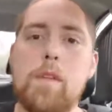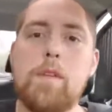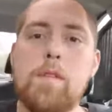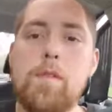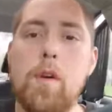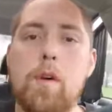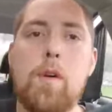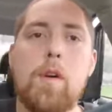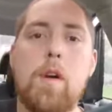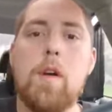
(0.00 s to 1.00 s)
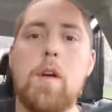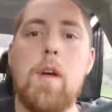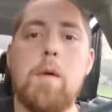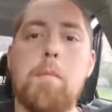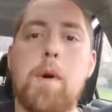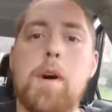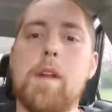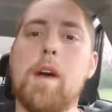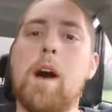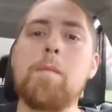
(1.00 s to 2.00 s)
so, but
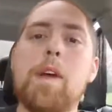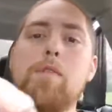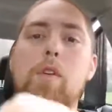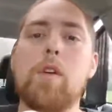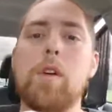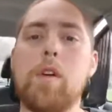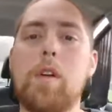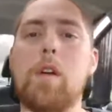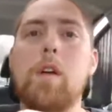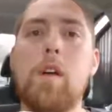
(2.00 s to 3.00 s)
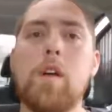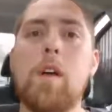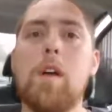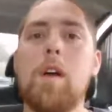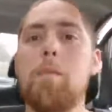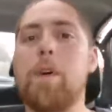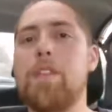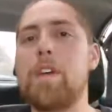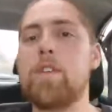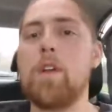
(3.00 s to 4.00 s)
I'm not sure. But
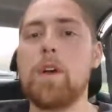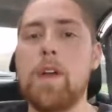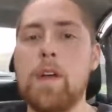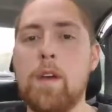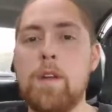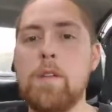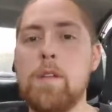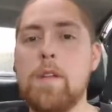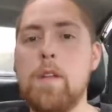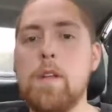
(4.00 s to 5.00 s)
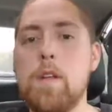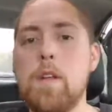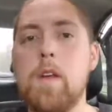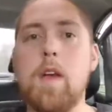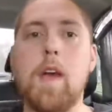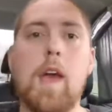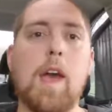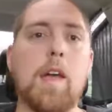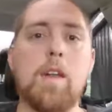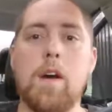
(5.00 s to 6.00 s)
things are looking good,
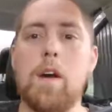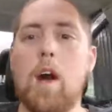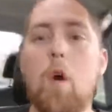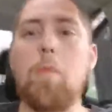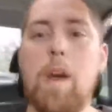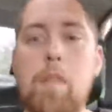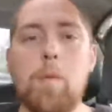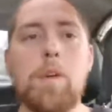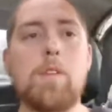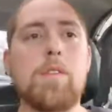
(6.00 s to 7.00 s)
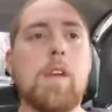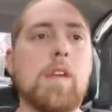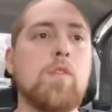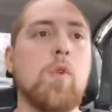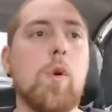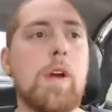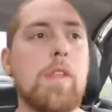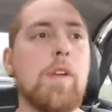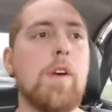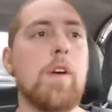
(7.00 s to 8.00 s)
and I hope everyone's enjoying their.